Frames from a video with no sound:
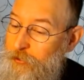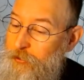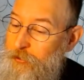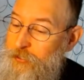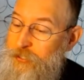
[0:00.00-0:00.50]

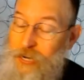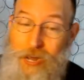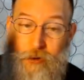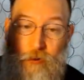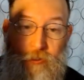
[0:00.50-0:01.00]

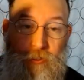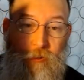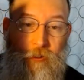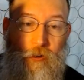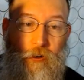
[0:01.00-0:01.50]
Didato
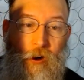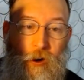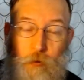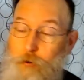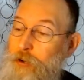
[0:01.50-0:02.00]
Jr.
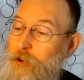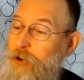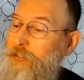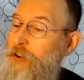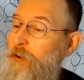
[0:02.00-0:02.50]
artwork on
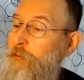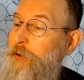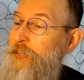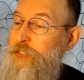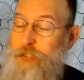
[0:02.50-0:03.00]
it. The artwork
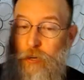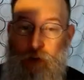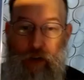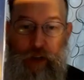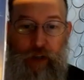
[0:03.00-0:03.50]
is
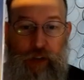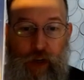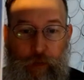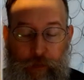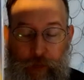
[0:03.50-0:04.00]

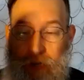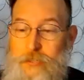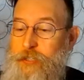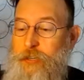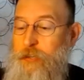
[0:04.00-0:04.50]

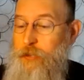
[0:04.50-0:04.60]
amazing.